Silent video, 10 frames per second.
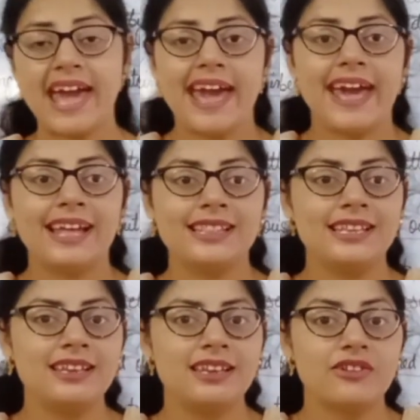
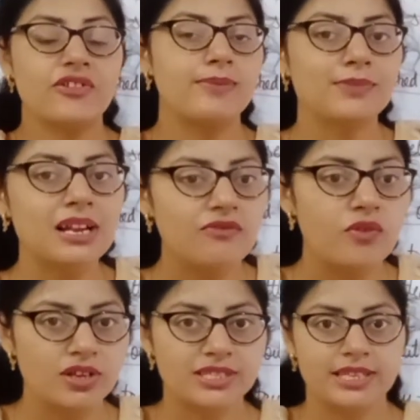any criminal
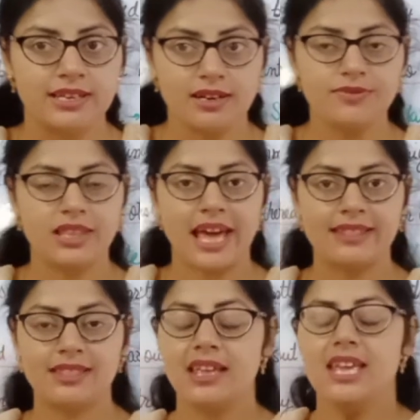was there
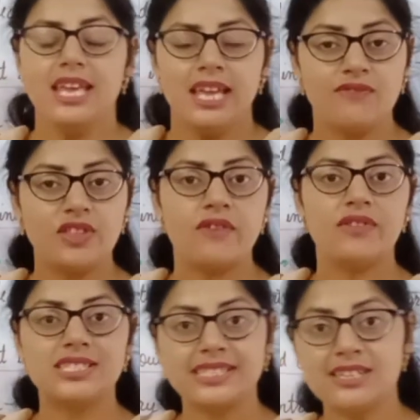and if they
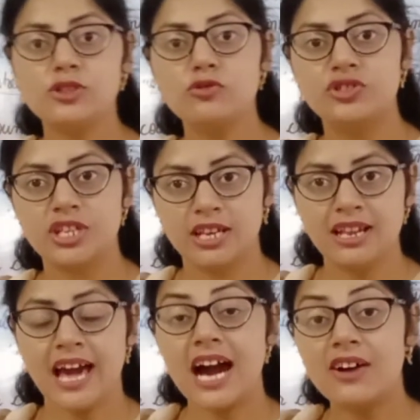were sent to
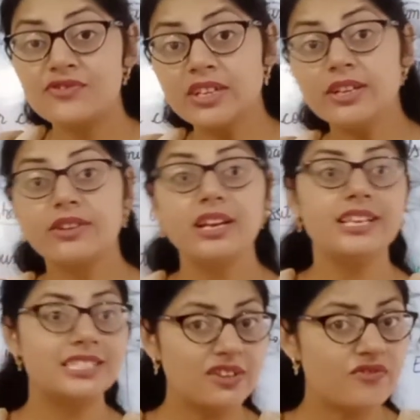jail, after
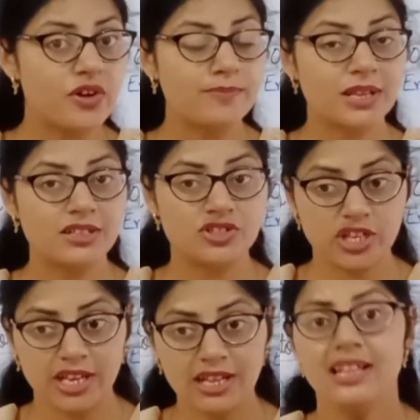releasing from the
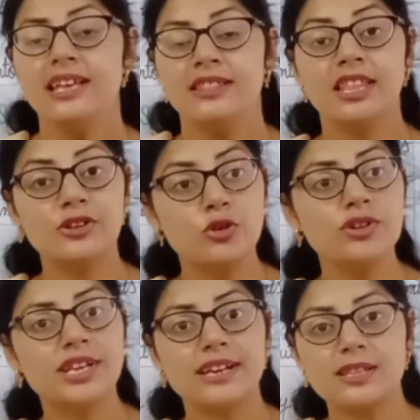jail, they
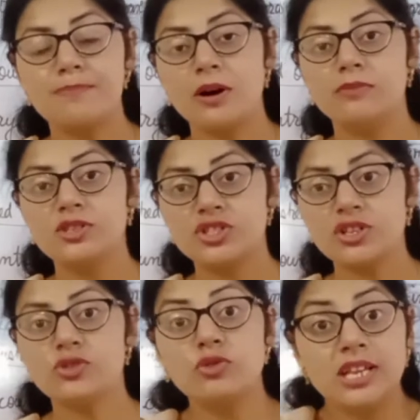don't get the
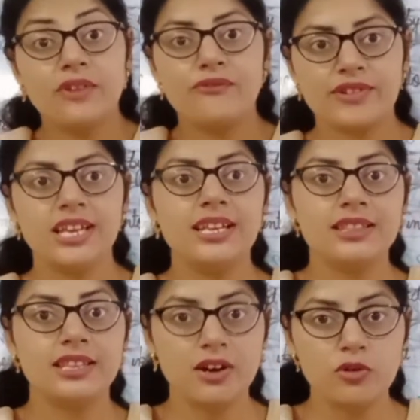permission to live free
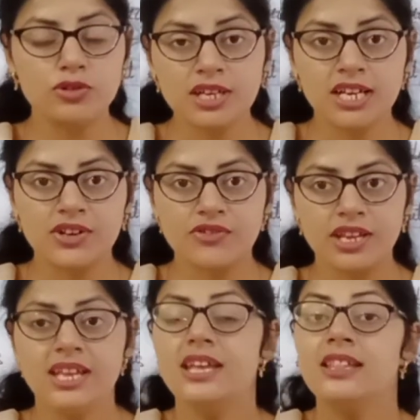in their own
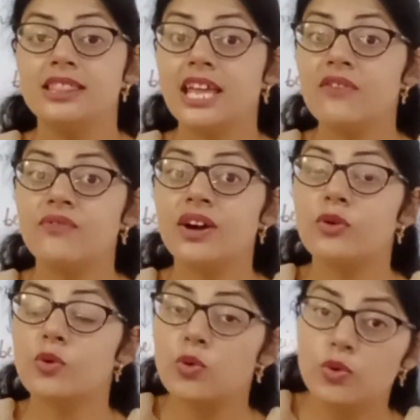country. They
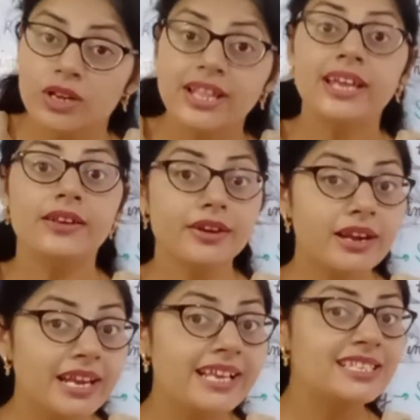were only
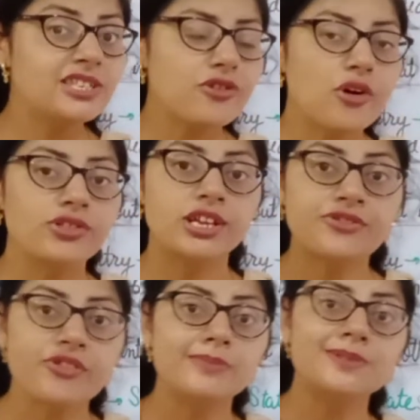released on the
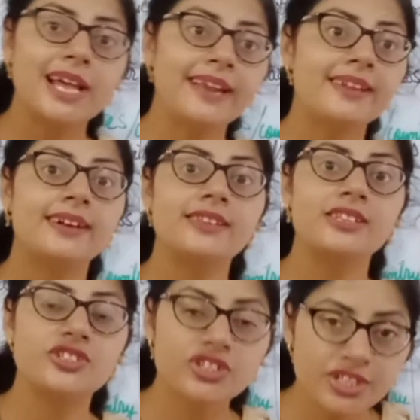terms and
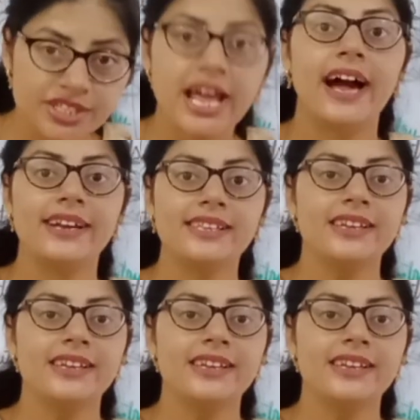condition that